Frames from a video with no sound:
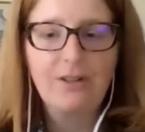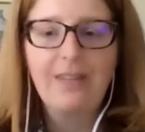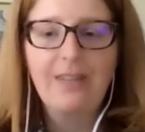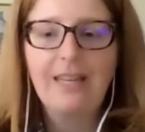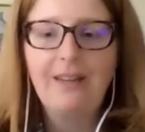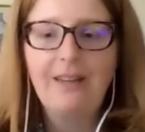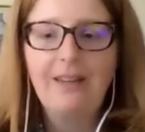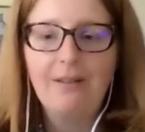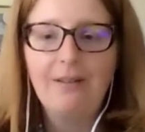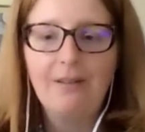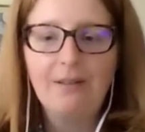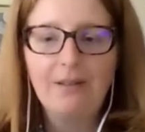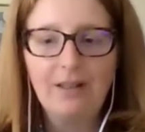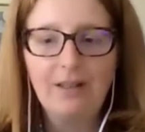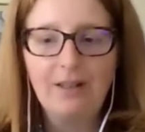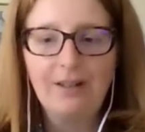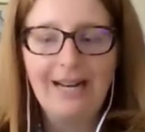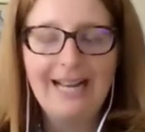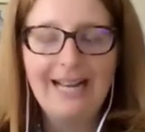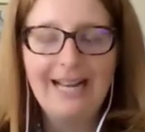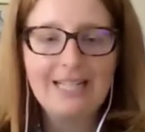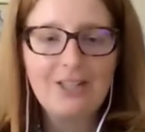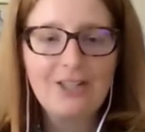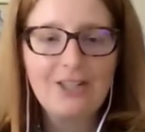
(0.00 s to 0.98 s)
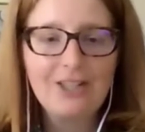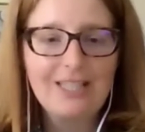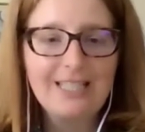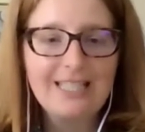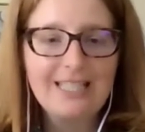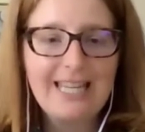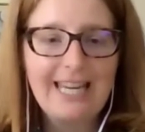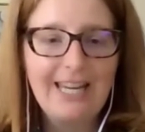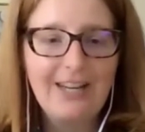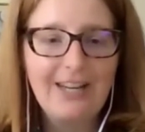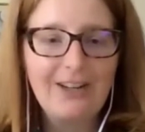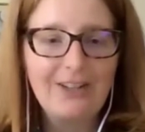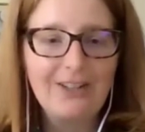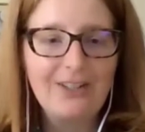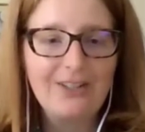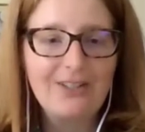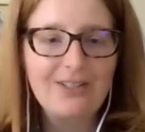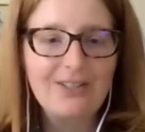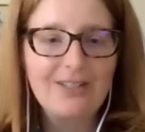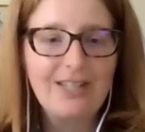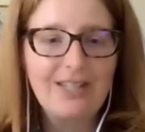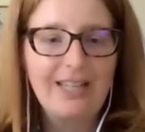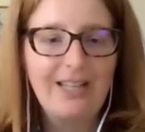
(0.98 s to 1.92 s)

They are action takers.